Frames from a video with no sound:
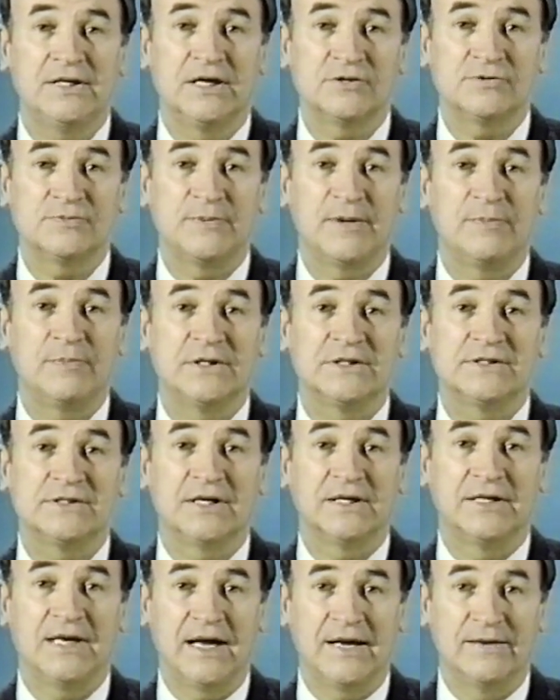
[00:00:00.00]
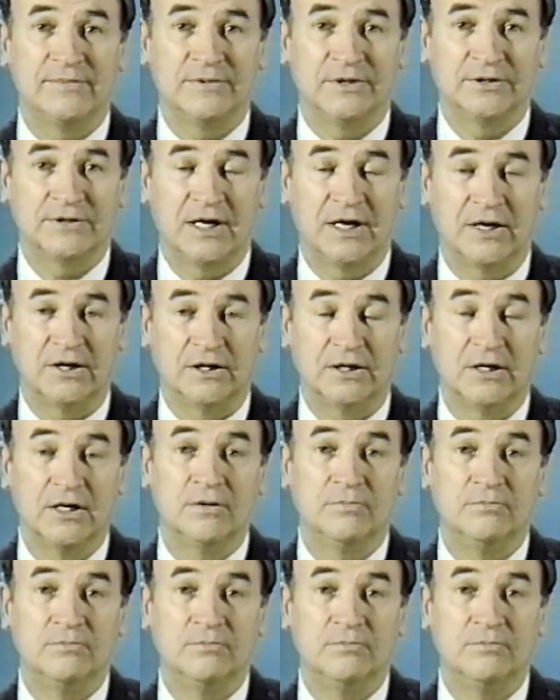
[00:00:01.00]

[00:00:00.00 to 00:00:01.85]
tells people he's a diamond cutter,